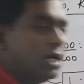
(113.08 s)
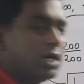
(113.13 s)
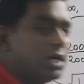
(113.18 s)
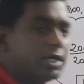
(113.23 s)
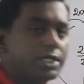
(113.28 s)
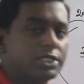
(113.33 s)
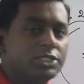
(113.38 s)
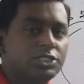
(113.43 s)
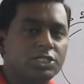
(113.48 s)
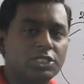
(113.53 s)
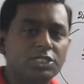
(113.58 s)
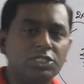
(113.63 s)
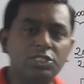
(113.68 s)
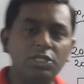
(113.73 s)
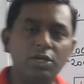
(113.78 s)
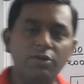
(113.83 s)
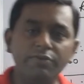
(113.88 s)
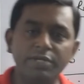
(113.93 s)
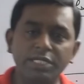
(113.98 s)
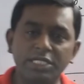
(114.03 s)
Okay,
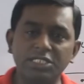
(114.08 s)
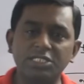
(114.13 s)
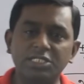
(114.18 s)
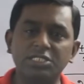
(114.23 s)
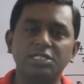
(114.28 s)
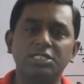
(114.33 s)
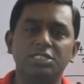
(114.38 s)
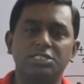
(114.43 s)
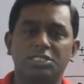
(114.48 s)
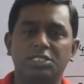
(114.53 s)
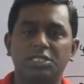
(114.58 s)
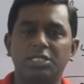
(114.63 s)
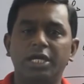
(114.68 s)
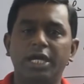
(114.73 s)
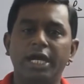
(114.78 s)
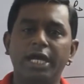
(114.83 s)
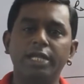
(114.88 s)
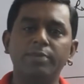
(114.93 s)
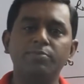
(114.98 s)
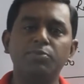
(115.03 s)
just now we discussed
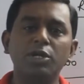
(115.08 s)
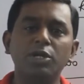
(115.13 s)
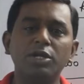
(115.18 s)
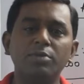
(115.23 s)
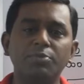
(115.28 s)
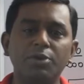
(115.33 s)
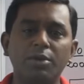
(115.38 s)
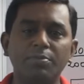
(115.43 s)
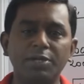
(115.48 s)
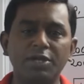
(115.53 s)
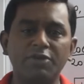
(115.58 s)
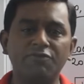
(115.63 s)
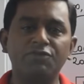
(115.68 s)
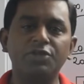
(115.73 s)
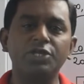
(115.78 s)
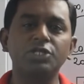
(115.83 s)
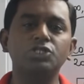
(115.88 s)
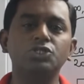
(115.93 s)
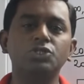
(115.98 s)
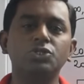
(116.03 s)
an important property of
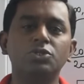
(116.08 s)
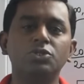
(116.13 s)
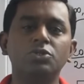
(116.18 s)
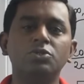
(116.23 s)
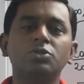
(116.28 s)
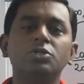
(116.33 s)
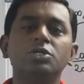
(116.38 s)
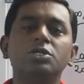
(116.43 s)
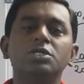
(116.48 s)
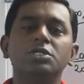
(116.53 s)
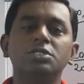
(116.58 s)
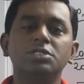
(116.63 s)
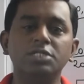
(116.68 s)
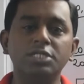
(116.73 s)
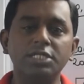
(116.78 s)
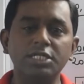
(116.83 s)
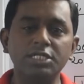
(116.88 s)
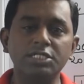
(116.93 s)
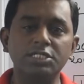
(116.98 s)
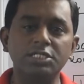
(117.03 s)
ratio,
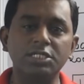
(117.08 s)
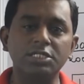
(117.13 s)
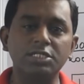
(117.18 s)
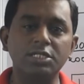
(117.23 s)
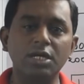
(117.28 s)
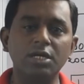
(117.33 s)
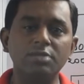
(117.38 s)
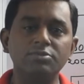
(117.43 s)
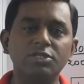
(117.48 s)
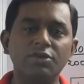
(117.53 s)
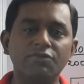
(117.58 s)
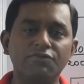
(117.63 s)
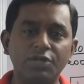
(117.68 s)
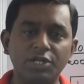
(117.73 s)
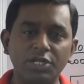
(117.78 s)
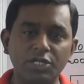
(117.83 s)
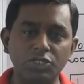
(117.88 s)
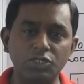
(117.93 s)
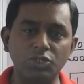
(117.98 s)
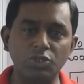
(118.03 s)
that is the terms of
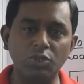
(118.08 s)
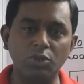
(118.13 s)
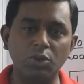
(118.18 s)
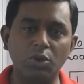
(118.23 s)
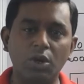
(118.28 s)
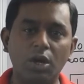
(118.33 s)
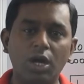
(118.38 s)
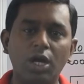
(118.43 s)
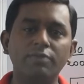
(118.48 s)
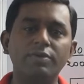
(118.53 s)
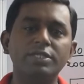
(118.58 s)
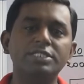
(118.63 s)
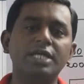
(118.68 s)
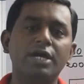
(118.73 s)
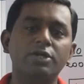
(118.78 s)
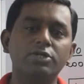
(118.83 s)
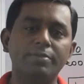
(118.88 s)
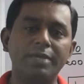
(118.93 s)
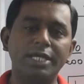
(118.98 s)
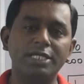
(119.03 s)
a ratio always
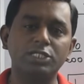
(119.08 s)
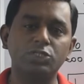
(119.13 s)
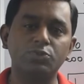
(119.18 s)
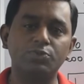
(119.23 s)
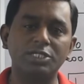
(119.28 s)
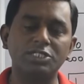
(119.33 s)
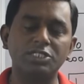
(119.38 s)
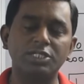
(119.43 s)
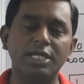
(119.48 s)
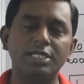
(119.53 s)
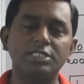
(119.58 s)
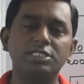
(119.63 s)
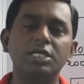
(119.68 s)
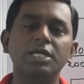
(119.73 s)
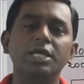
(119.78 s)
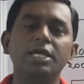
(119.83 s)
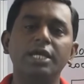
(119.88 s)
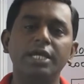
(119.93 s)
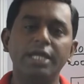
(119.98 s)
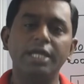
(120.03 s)
have to be expressed as
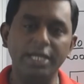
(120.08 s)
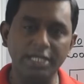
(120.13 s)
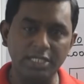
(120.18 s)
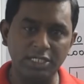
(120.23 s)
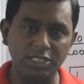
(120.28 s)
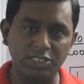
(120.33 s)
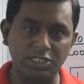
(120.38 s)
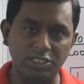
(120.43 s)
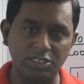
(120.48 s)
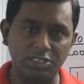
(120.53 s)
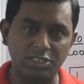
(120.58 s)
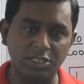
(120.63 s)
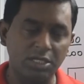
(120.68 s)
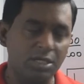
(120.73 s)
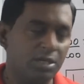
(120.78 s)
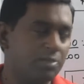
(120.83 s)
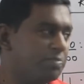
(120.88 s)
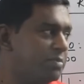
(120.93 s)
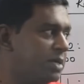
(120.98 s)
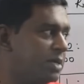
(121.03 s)
integers.
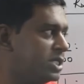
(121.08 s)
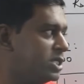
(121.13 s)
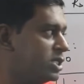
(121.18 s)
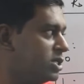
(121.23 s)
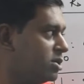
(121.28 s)
But